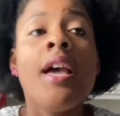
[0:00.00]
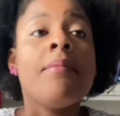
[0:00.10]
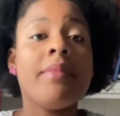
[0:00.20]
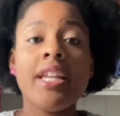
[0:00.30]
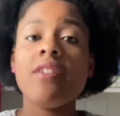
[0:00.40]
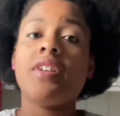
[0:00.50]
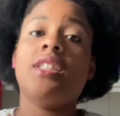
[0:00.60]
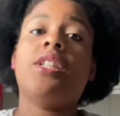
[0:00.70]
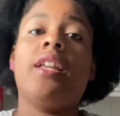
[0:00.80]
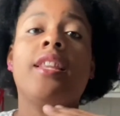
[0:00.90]
Many of
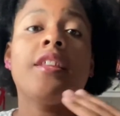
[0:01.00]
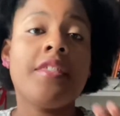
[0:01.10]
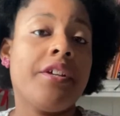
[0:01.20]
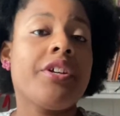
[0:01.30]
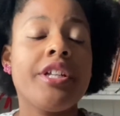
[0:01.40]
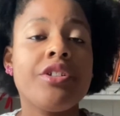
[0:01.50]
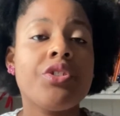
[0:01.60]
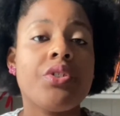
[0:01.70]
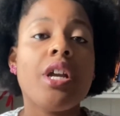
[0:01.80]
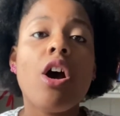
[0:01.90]
us in the theater
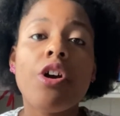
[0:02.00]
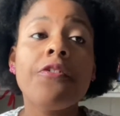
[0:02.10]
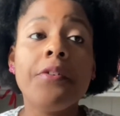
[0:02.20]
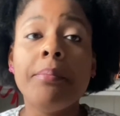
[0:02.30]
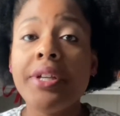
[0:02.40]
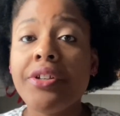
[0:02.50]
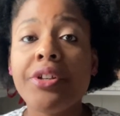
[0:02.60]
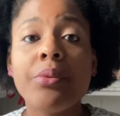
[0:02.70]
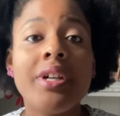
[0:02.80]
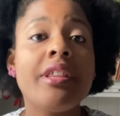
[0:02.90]
industry are familiar
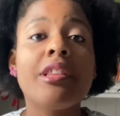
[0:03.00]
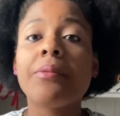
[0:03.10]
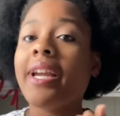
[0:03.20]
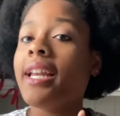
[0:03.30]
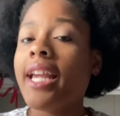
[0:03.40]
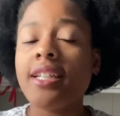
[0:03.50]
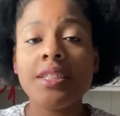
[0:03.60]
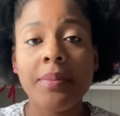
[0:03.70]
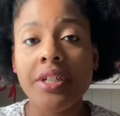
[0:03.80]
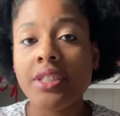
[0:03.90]
with Lorraine
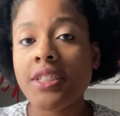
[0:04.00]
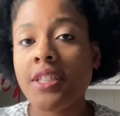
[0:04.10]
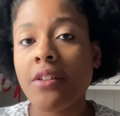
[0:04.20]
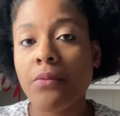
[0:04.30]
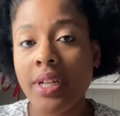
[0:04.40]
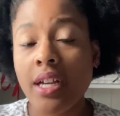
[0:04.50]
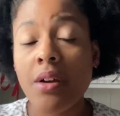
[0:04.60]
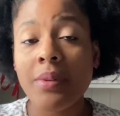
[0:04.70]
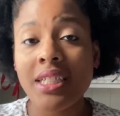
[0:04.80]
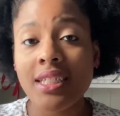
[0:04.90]
Hansberry's A
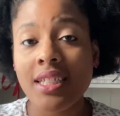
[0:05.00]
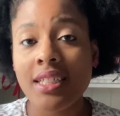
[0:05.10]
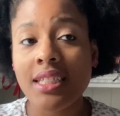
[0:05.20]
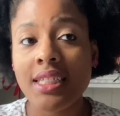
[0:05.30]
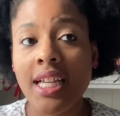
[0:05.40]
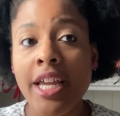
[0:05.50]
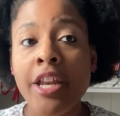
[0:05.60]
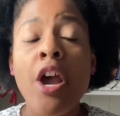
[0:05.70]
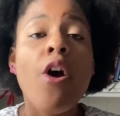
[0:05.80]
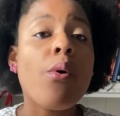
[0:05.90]
Raisin in the Sun
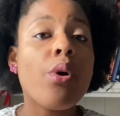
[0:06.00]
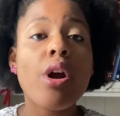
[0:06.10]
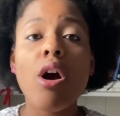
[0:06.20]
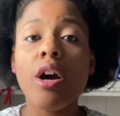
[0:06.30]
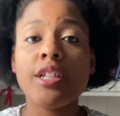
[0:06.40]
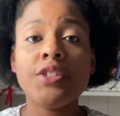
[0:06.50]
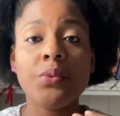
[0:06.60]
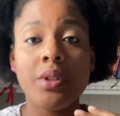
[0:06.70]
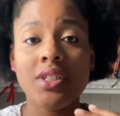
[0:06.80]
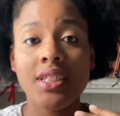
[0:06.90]
or August
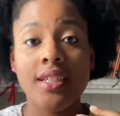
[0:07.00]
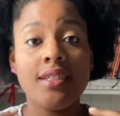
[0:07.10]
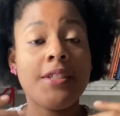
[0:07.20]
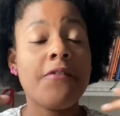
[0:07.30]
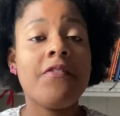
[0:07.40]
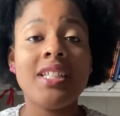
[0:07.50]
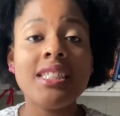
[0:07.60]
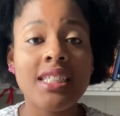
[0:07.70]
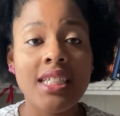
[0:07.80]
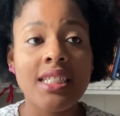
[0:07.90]
Wilson's
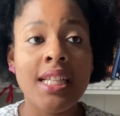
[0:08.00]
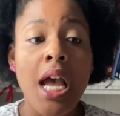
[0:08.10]
Fences,